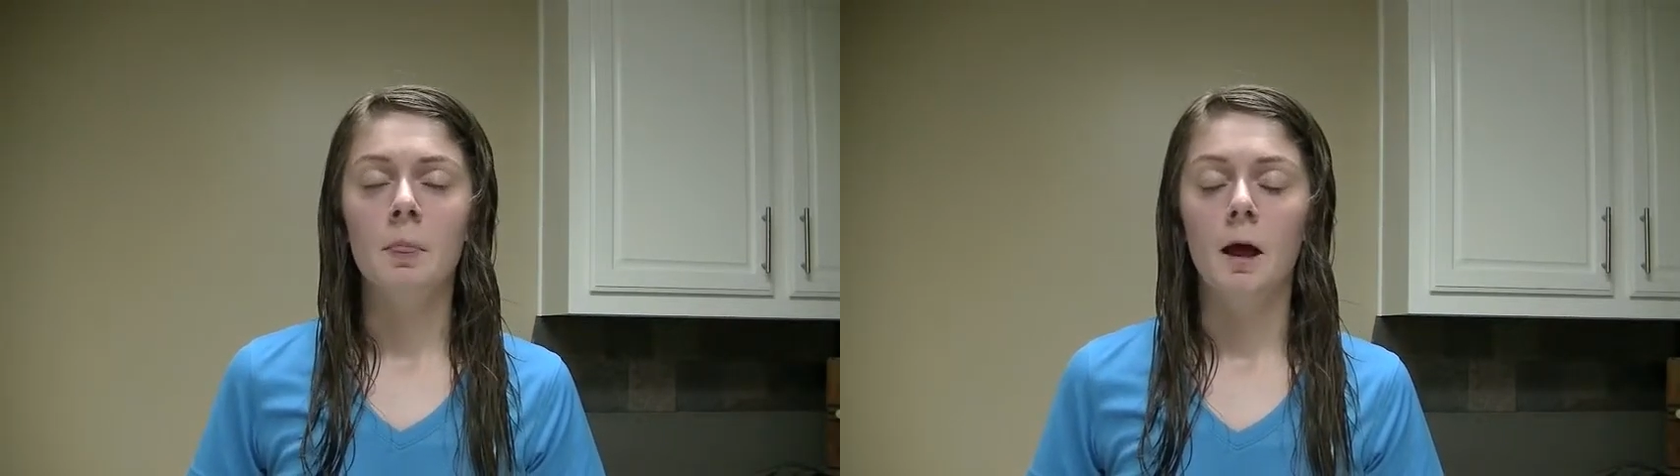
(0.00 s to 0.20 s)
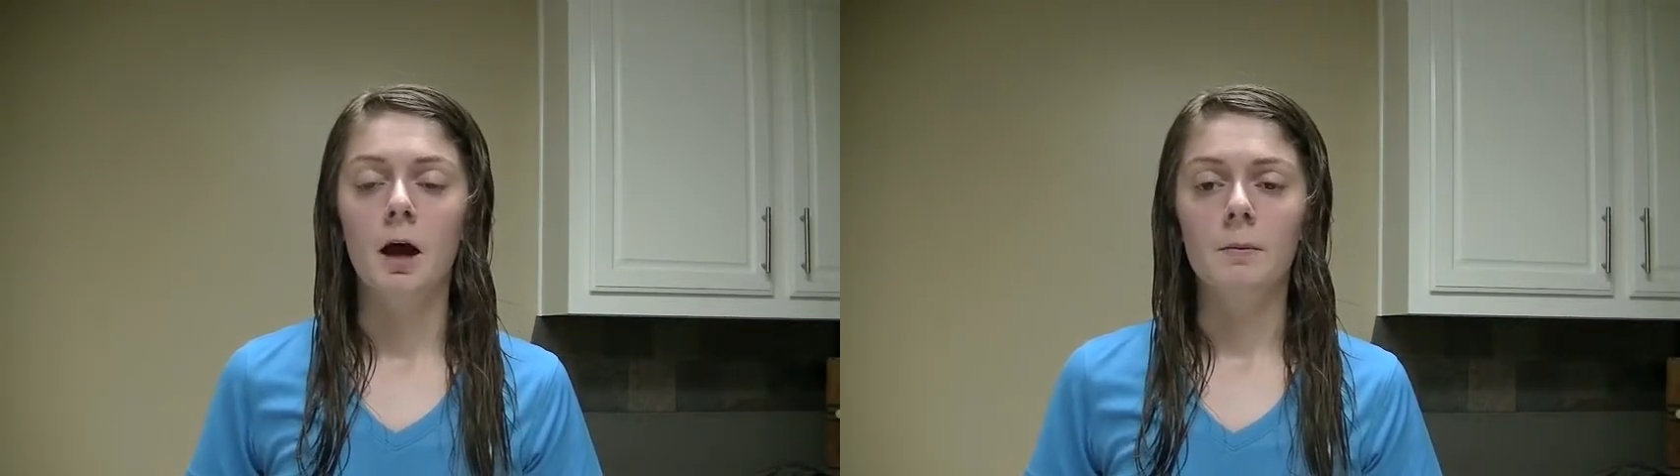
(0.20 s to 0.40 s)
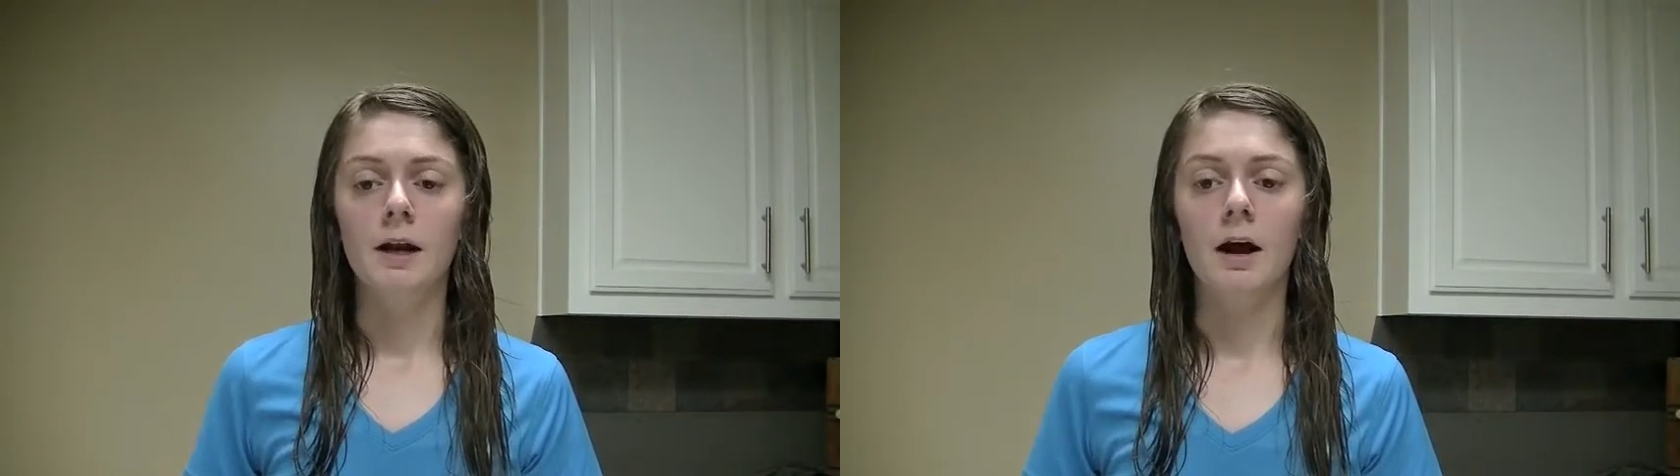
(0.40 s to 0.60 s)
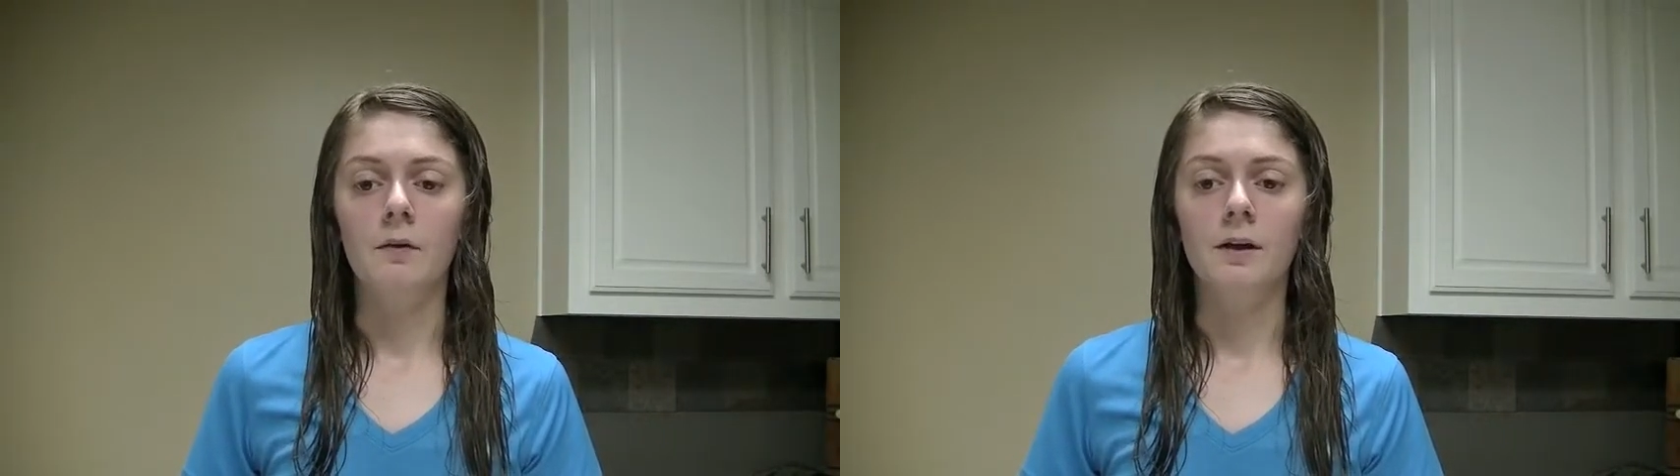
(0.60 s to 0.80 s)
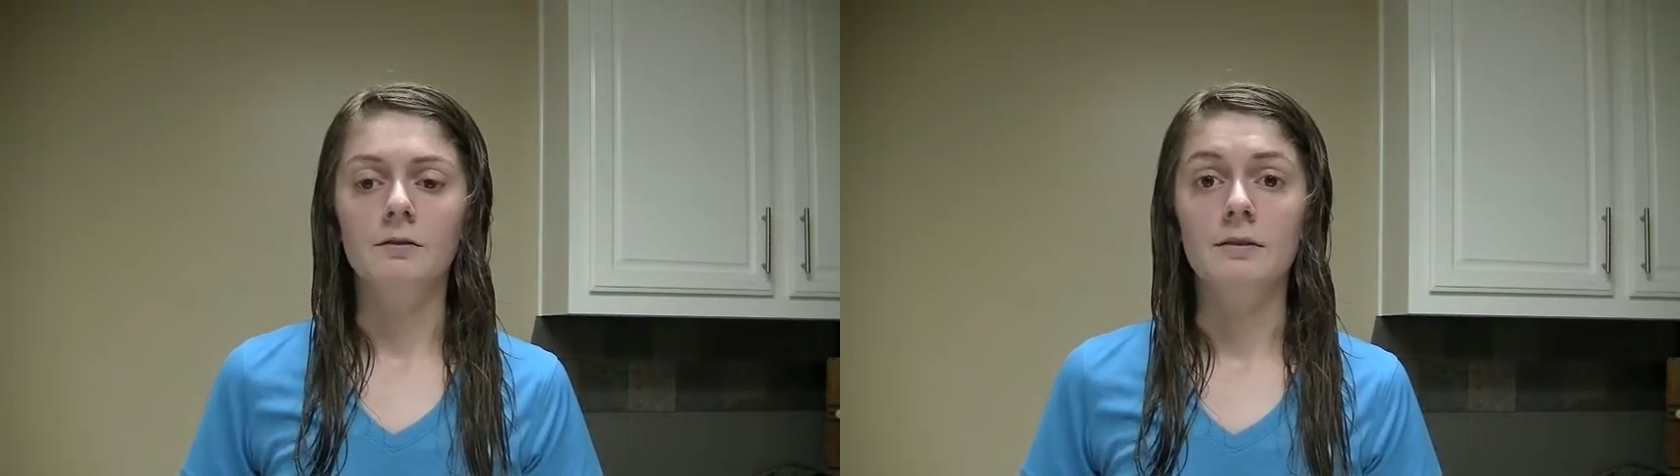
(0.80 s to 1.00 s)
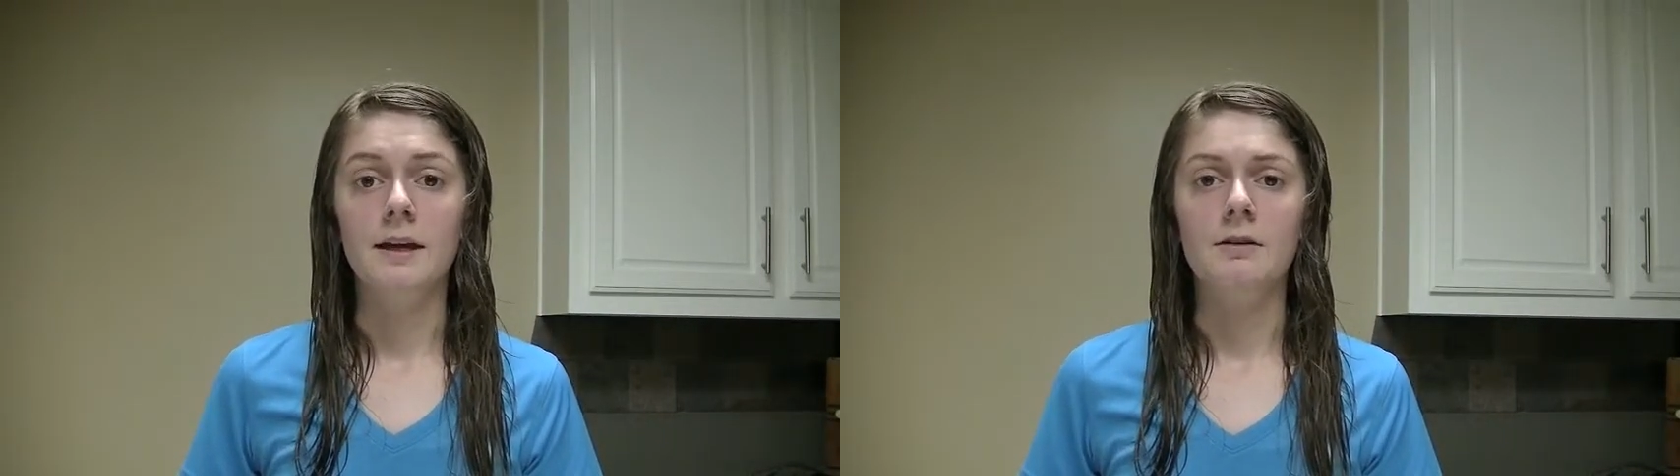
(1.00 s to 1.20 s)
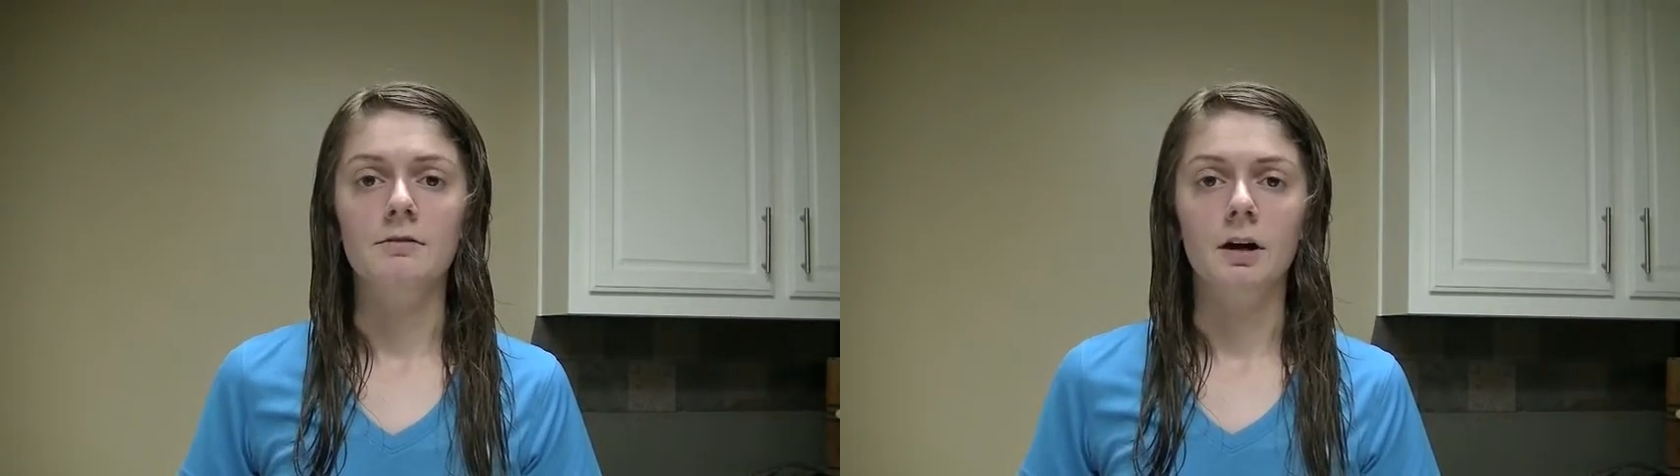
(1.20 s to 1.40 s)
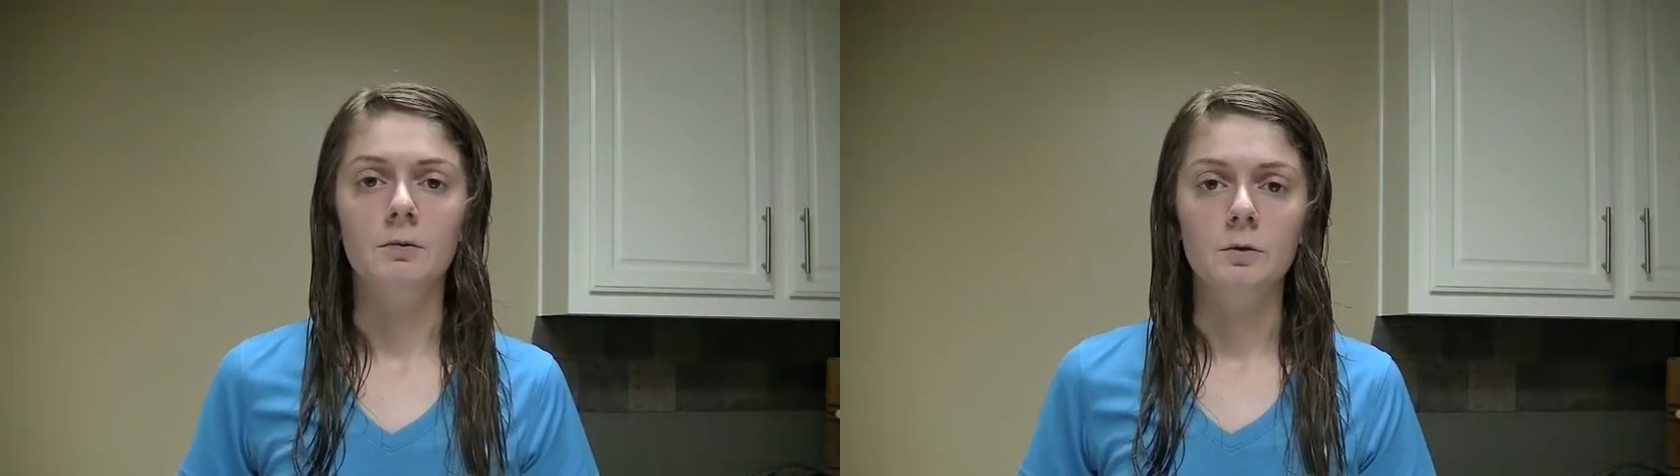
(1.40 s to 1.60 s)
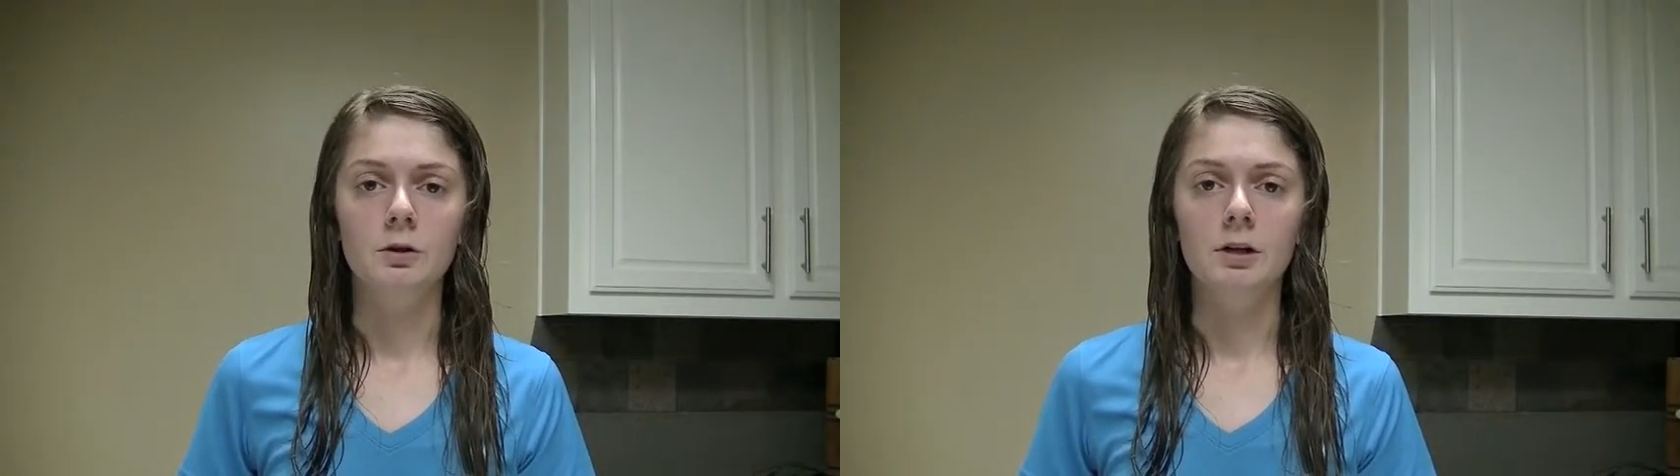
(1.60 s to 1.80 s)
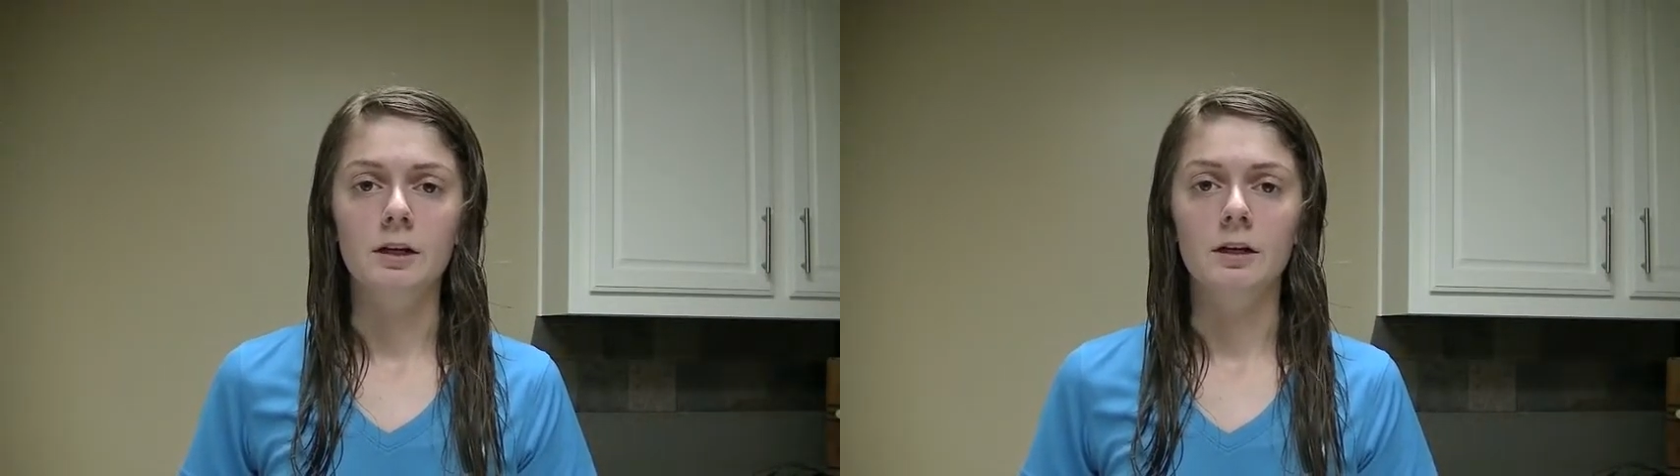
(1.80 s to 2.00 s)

and how they define beauty.